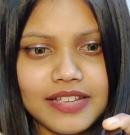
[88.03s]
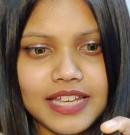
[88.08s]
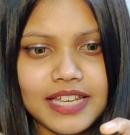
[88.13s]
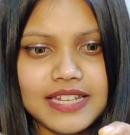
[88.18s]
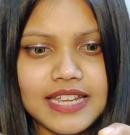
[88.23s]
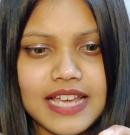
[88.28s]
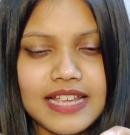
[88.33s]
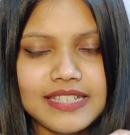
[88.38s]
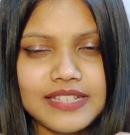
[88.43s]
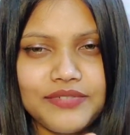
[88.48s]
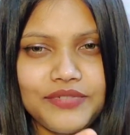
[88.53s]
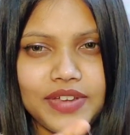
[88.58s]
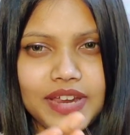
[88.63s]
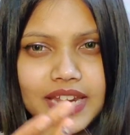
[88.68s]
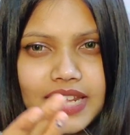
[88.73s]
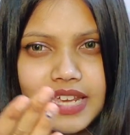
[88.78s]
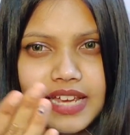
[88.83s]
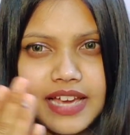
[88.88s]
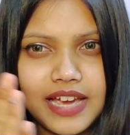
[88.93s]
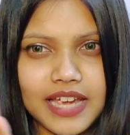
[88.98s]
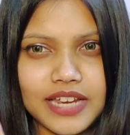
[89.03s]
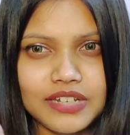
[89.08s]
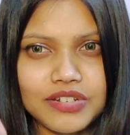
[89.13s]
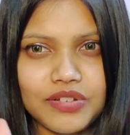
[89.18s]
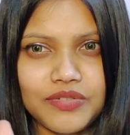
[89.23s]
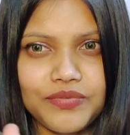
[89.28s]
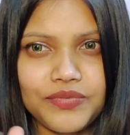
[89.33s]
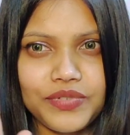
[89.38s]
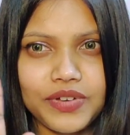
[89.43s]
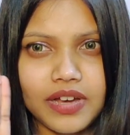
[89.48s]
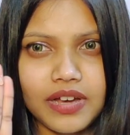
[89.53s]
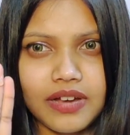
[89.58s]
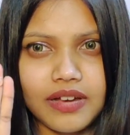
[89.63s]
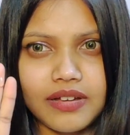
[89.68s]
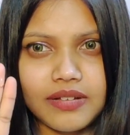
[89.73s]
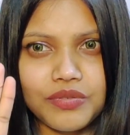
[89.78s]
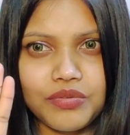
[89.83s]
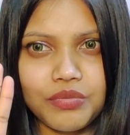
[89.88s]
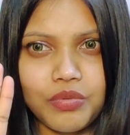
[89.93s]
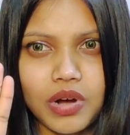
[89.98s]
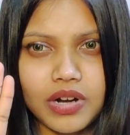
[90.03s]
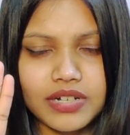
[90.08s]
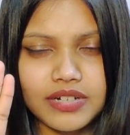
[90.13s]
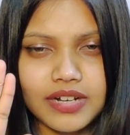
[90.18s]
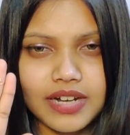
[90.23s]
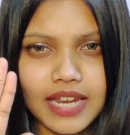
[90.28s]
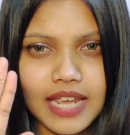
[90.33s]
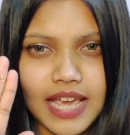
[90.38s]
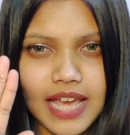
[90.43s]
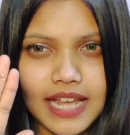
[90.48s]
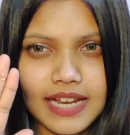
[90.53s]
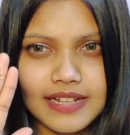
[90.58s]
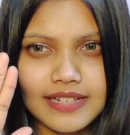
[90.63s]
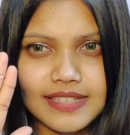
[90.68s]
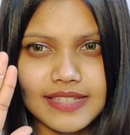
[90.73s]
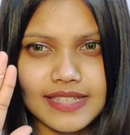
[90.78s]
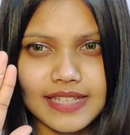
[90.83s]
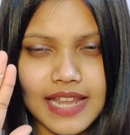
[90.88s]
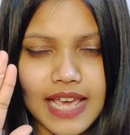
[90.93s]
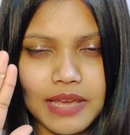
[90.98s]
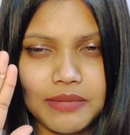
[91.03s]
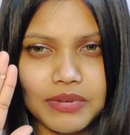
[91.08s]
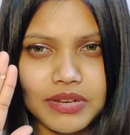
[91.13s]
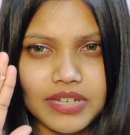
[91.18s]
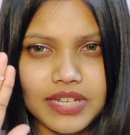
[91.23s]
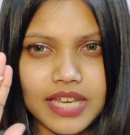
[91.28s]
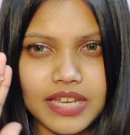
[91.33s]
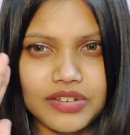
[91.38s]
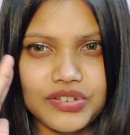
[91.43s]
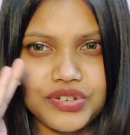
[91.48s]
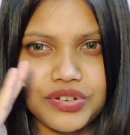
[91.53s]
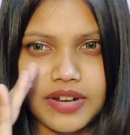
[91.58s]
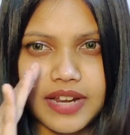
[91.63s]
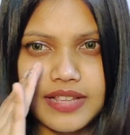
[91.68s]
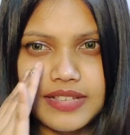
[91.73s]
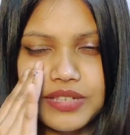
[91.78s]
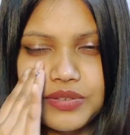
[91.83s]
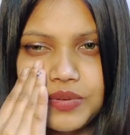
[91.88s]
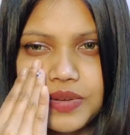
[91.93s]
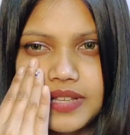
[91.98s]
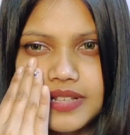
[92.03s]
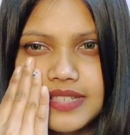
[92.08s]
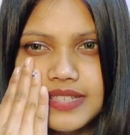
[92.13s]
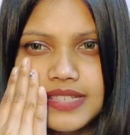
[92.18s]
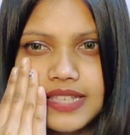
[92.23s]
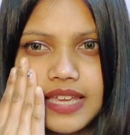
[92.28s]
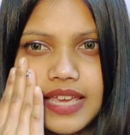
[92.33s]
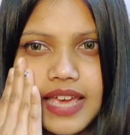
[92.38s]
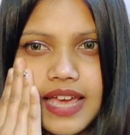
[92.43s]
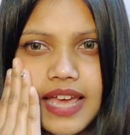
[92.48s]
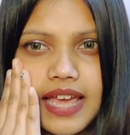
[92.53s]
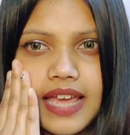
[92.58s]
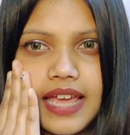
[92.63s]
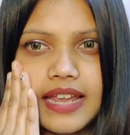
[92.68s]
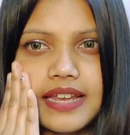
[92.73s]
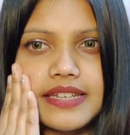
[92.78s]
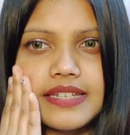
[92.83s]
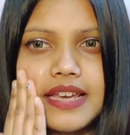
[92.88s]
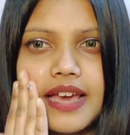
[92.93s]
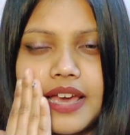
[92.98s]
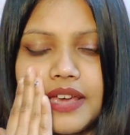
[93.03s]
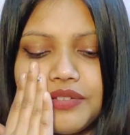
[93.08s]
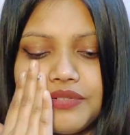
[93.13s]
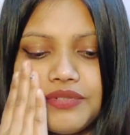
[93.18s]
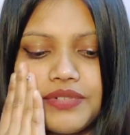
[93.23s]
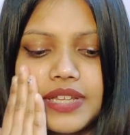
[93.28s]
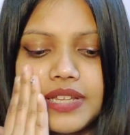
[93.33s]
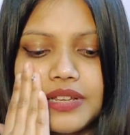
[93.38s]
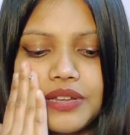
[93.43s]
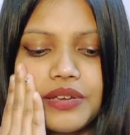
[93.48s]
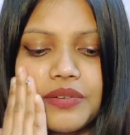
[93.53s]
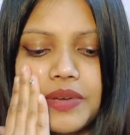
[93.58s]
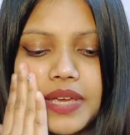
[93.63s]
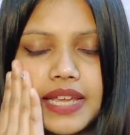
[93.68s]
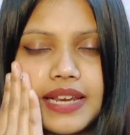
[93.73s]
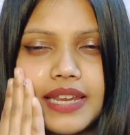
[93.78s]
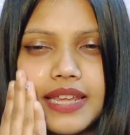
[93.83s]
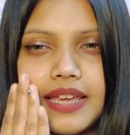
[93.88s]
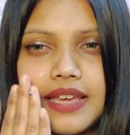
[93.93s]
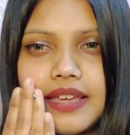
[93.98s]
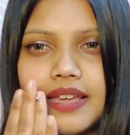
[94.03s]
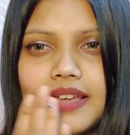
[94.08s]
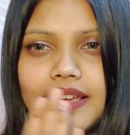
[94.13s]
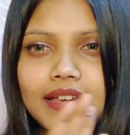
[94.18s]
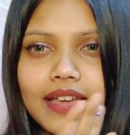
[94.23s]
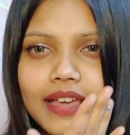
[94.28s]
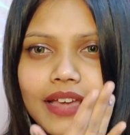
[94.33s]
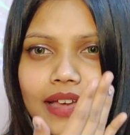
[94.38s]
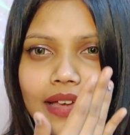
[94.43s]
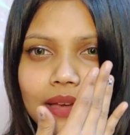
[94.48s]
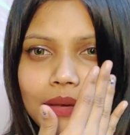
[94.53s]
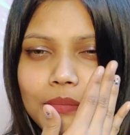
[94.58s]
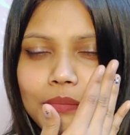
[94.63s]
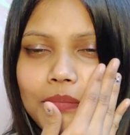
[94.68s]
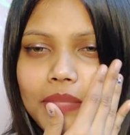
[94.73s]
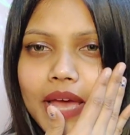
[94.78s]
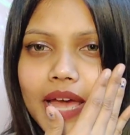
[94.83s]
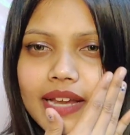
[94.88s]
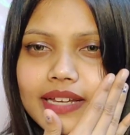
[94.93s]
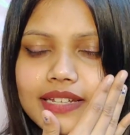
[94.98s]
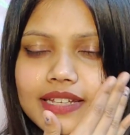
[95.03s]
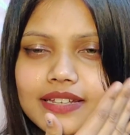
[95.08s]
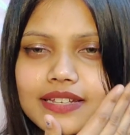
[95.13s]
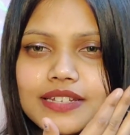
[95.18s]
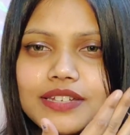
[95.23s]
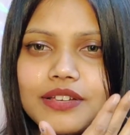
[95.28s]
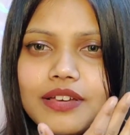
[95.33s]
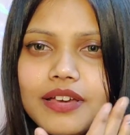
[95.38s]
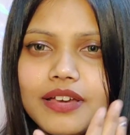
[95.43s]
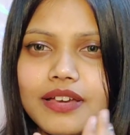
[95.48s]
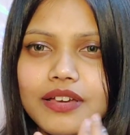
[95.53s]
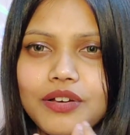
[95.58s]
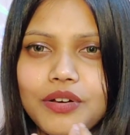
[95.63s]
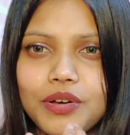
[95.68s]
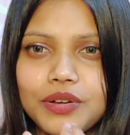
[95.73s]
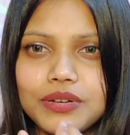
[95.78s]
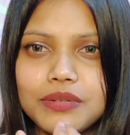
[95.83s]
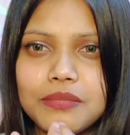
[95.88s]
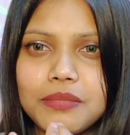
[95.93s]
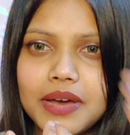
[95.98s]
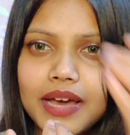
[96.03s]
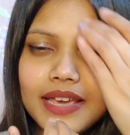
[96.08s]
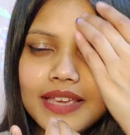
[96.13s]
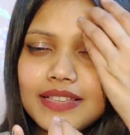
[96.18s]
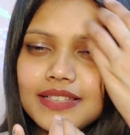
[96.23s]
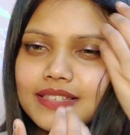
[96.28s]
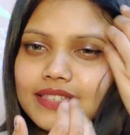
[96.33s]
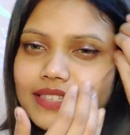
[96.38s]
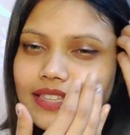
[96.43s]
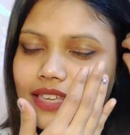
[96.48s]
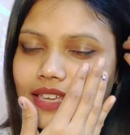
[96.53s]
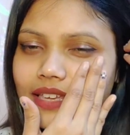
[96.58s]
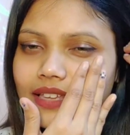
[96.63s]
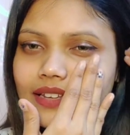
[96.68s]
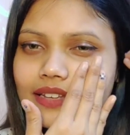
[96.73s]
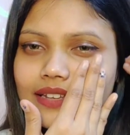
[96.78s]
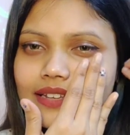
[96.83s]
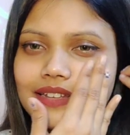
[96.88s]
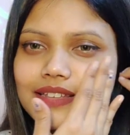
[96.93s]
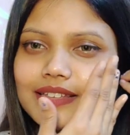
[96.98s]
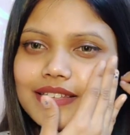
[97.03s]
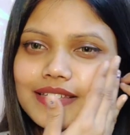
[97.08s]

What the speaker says: It has a very kind of watery and slimy texture, as you can see, and I will quickly pat it on my skin.